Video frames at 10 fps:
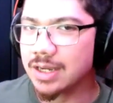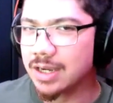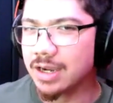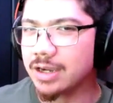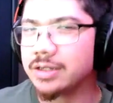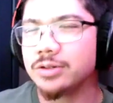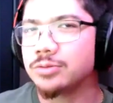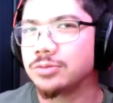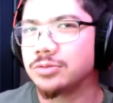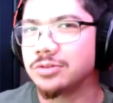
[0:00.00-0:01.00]
I
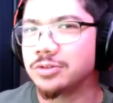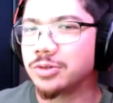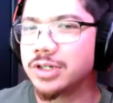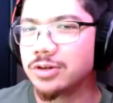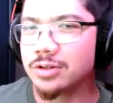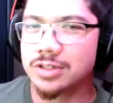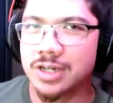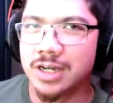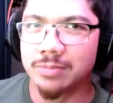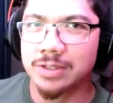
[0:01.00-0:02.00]
don't drink all the time,